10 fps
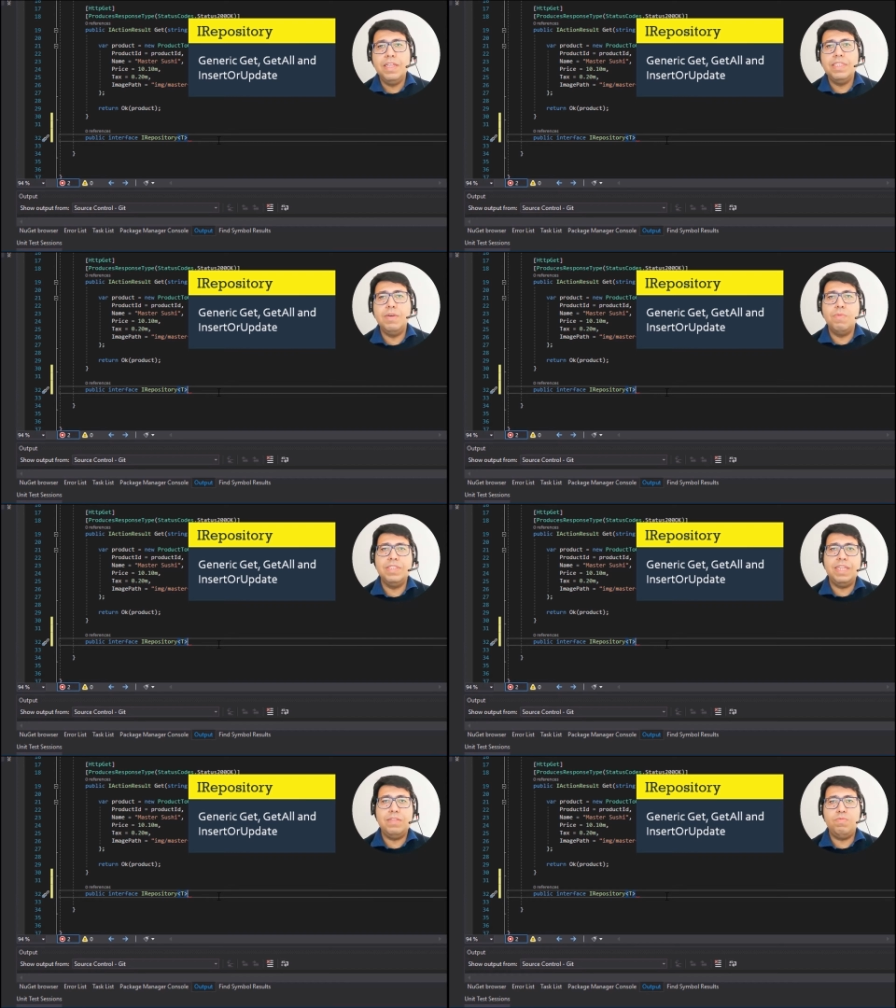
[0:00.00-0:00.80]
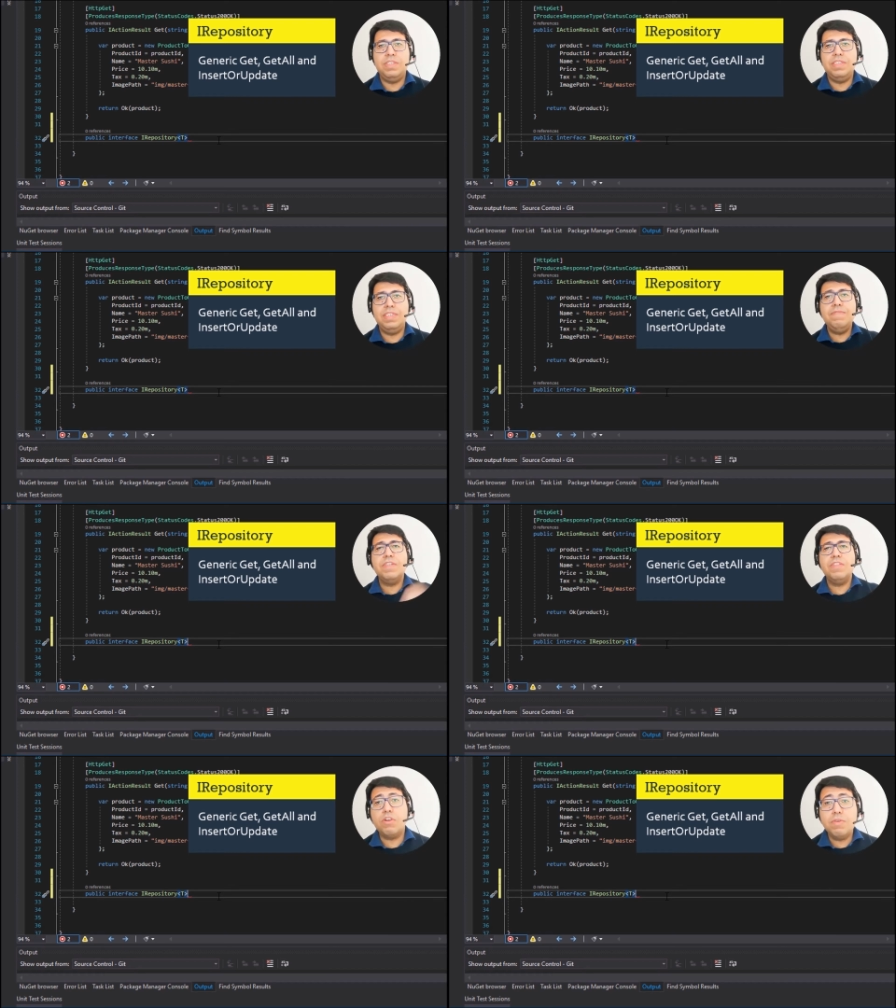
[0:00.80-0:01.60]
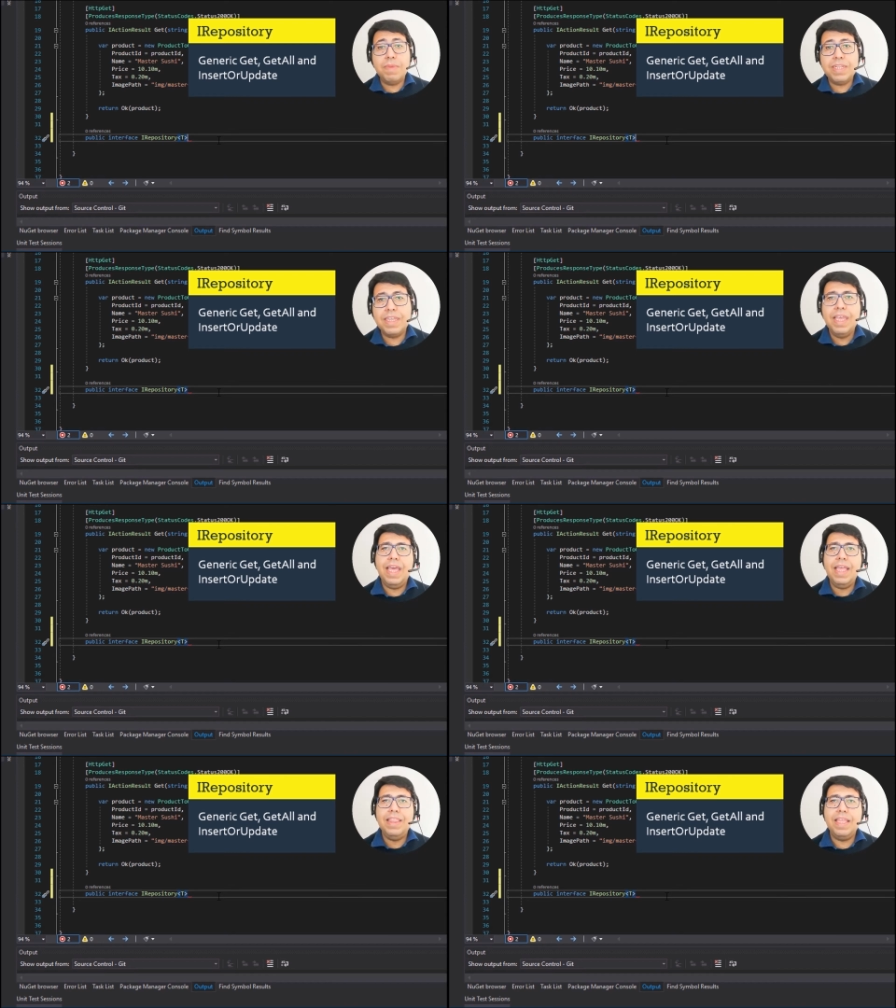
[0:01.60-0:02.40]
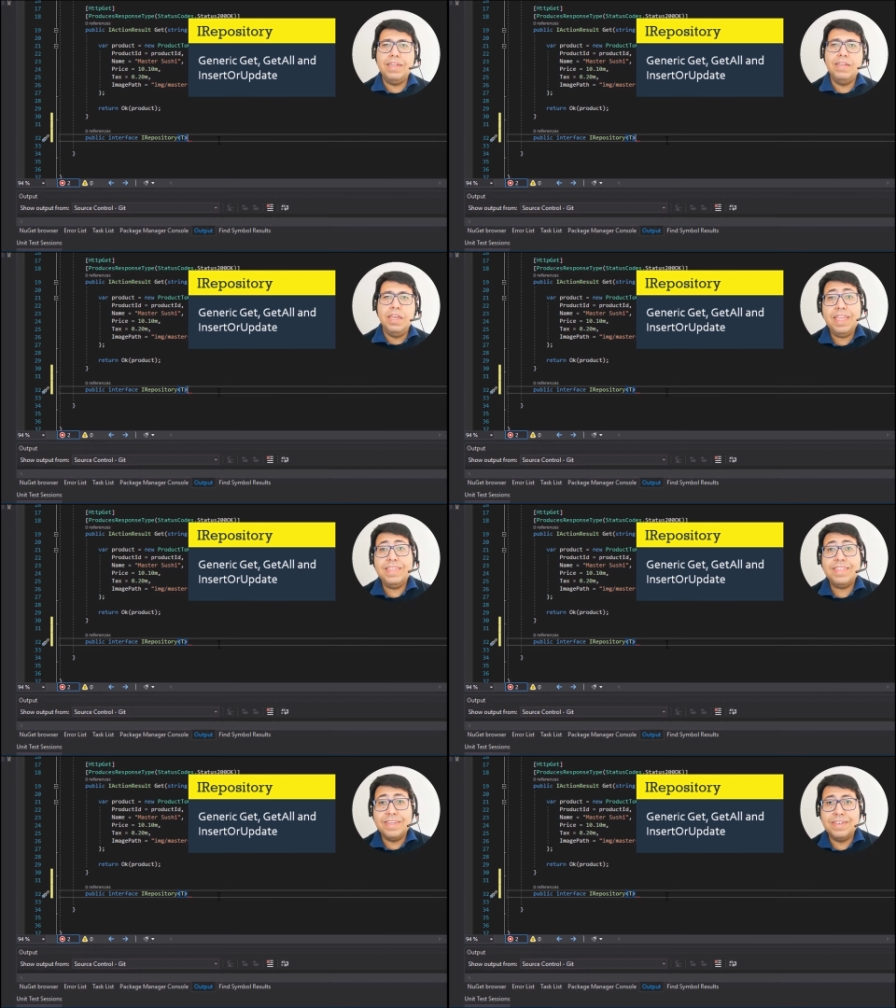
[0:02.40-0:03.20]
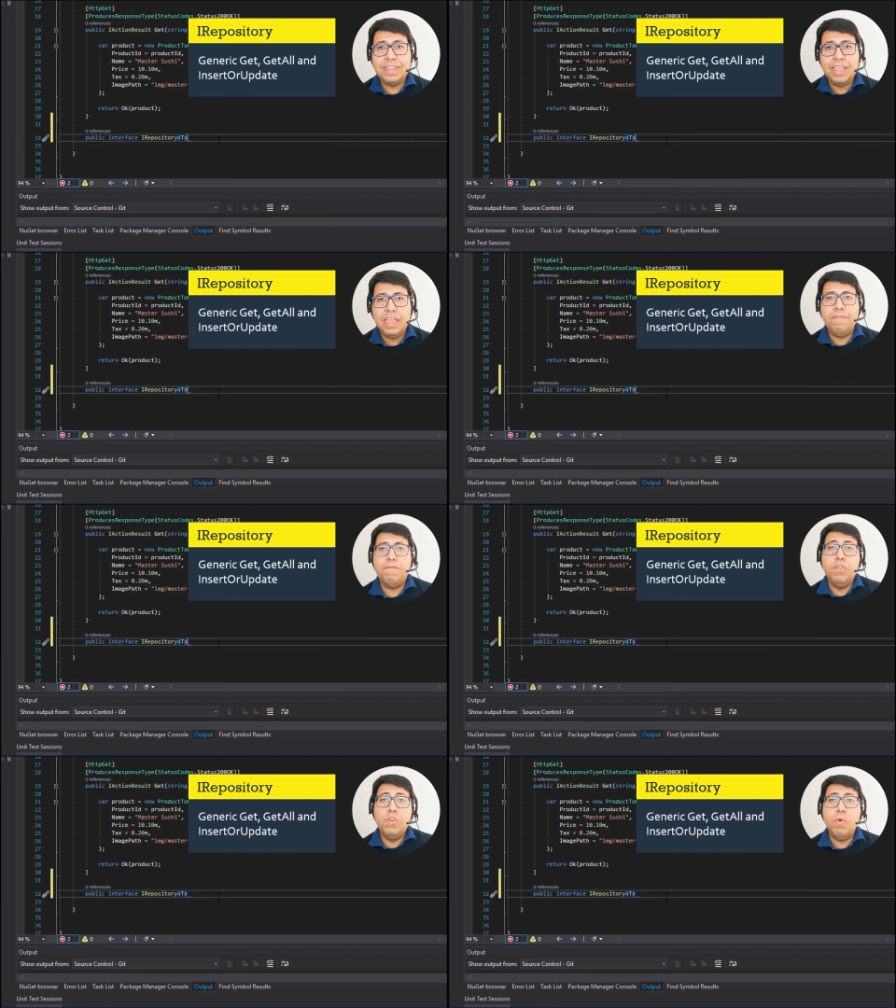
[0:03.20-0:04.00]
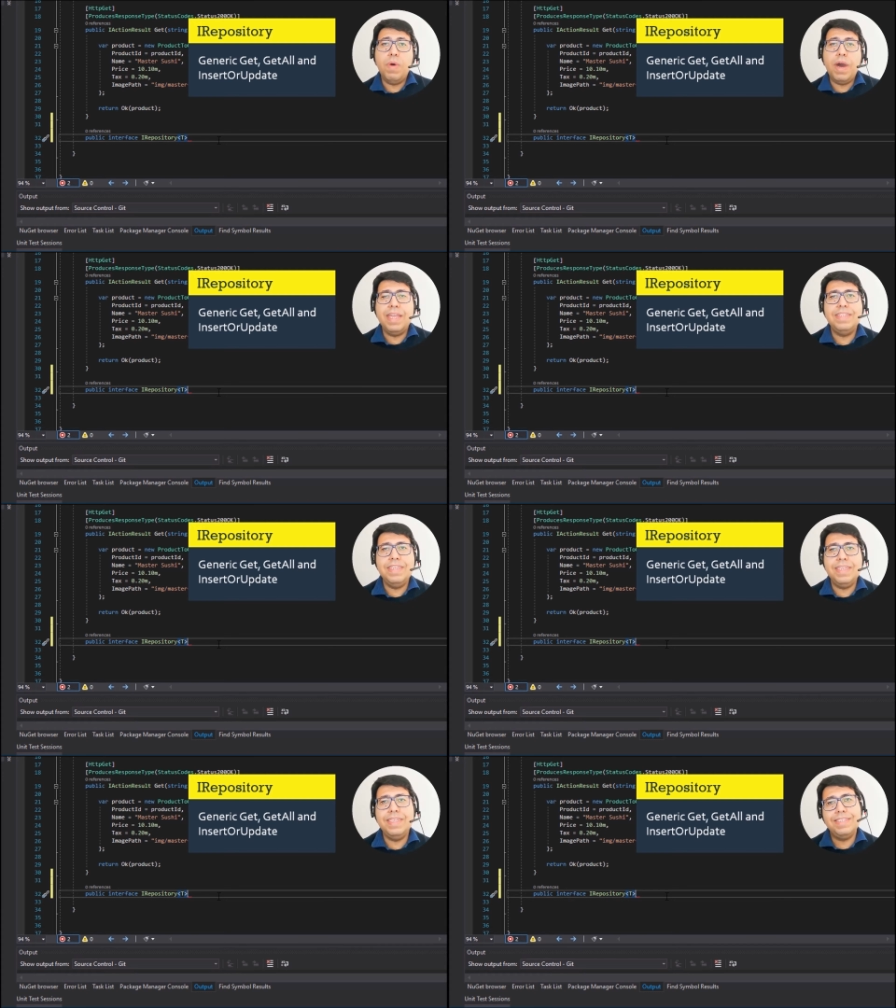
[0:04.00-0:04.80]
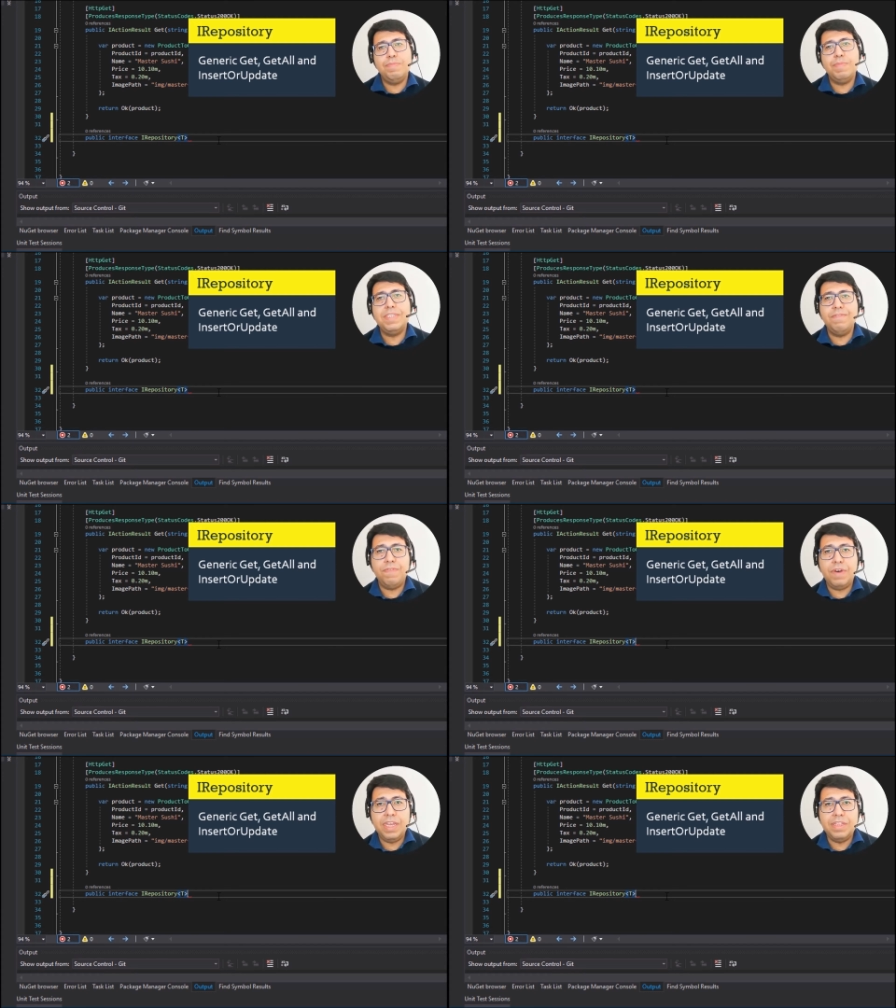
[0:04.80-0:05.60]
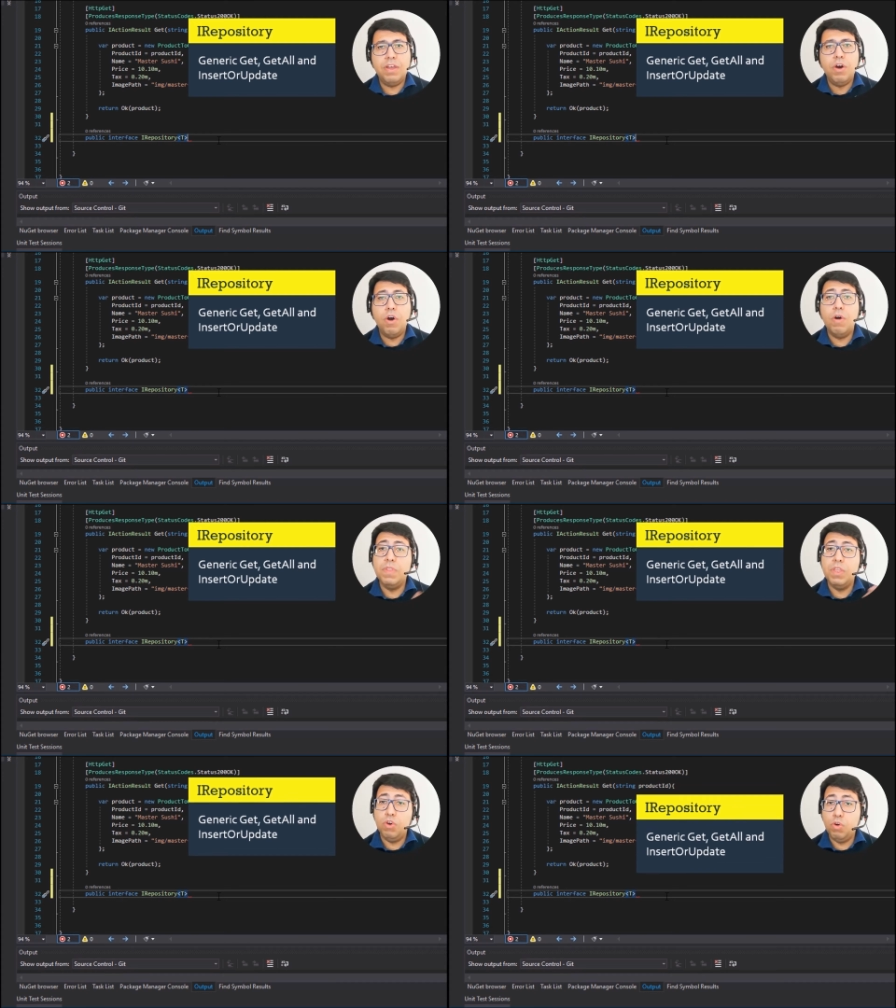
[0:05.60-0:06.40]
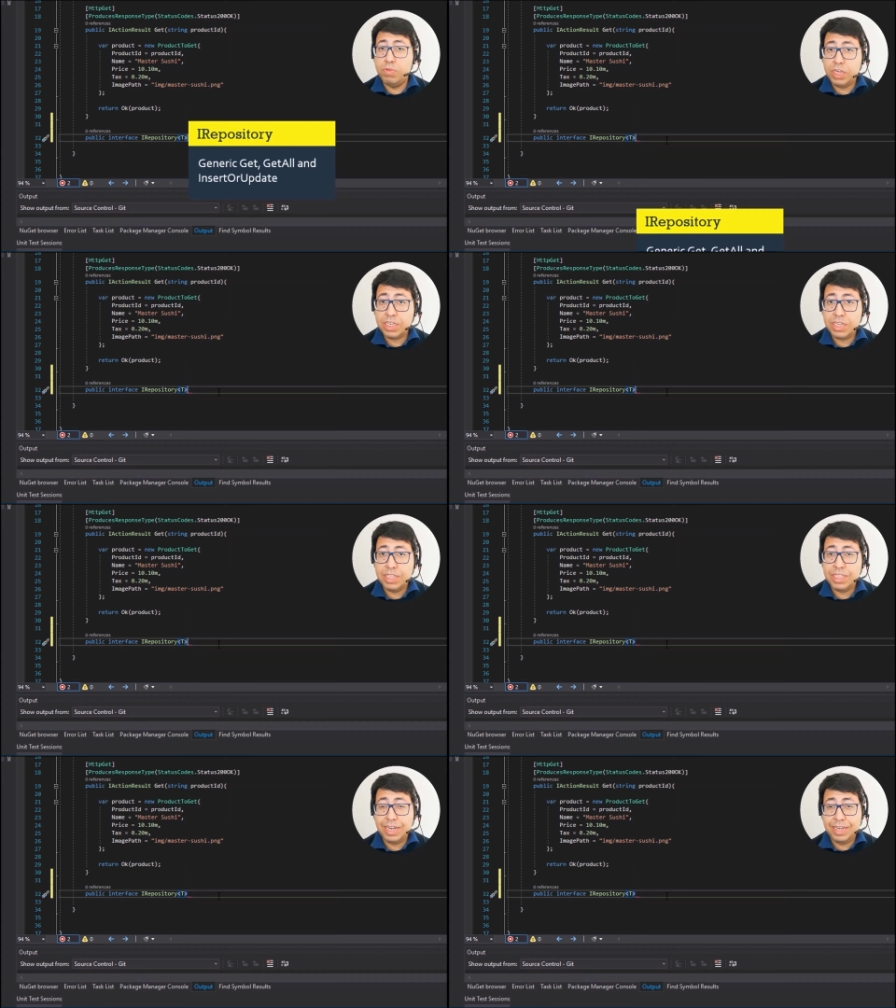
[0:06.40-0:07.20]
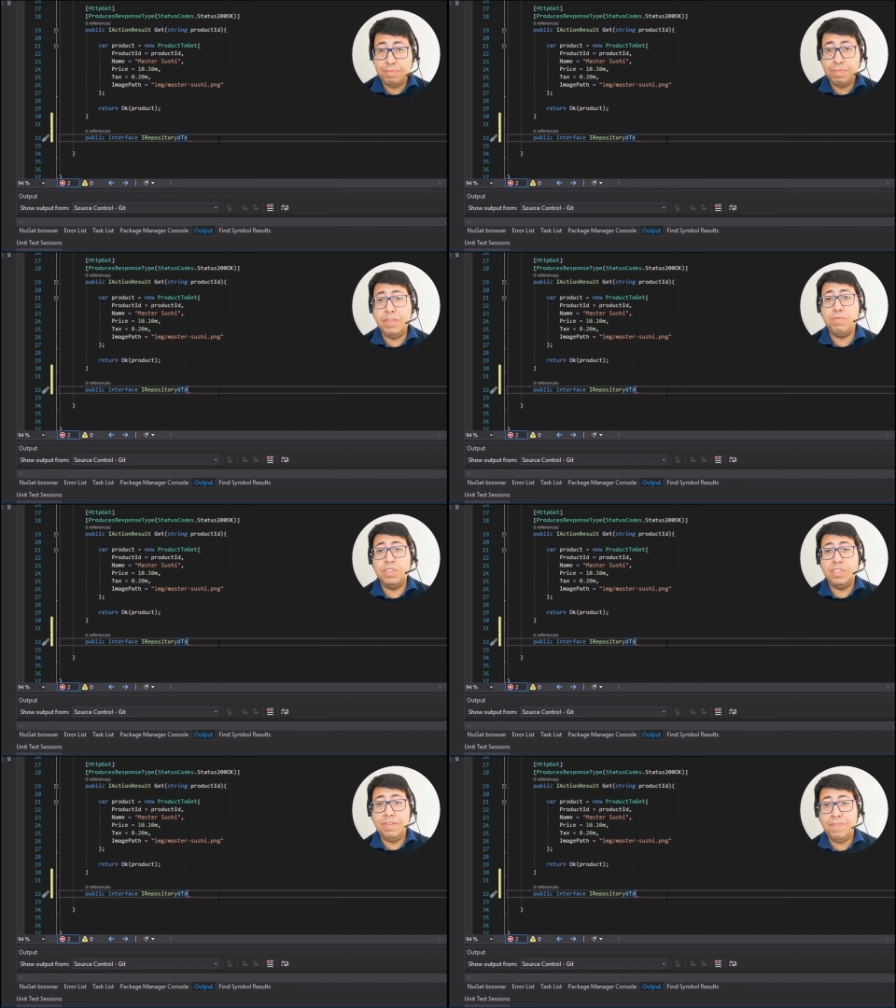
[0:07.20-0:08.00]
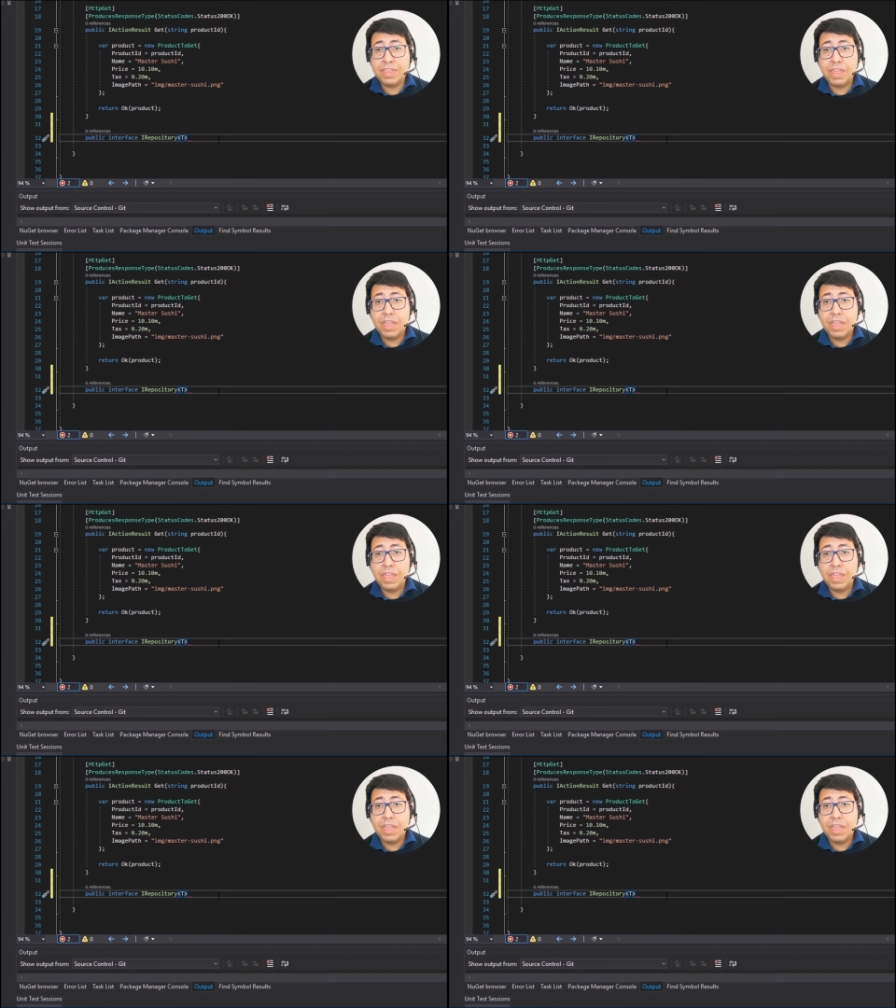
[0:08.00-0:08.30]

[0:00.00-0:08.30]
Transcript: the one that receives a document and then inserts if no ID is specified on the object that is being received,